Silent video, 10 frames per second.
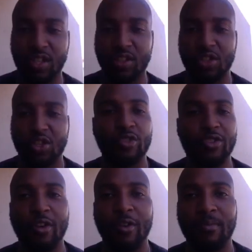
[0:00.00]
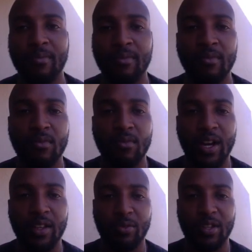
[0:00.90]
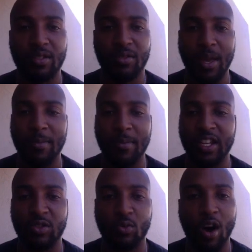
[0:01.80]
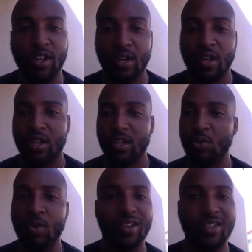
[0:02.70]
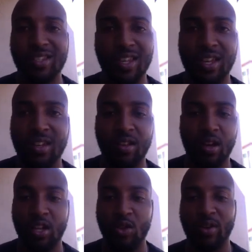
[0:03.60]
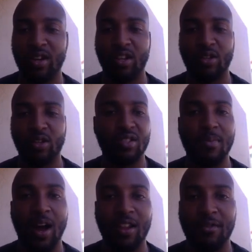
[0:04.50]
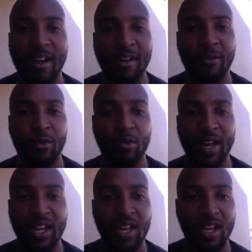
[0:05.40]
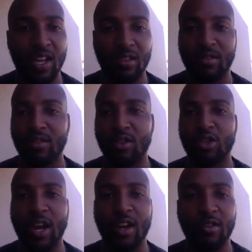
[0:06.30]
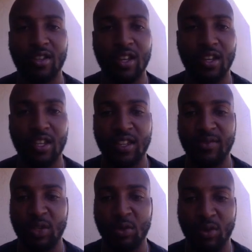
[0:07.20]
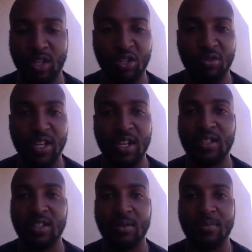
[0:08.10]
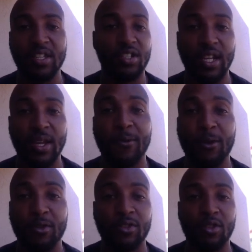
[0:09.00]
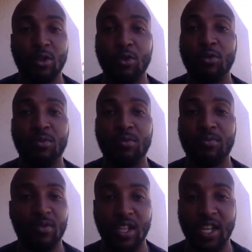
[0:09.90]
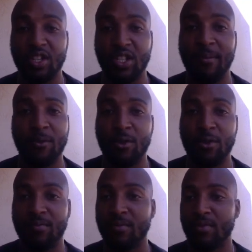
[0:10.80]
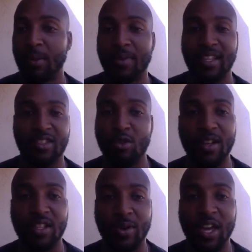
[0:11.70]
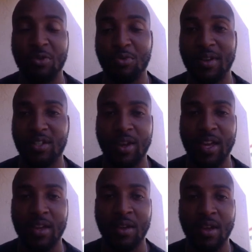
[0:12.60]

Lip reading: on the short term, right? The reason maybe they just you wanted to lose some body fat for a wedding, and your trainer is gonna give you what you need to be in shape to get in shape for something that's 2 months away, 3 months away.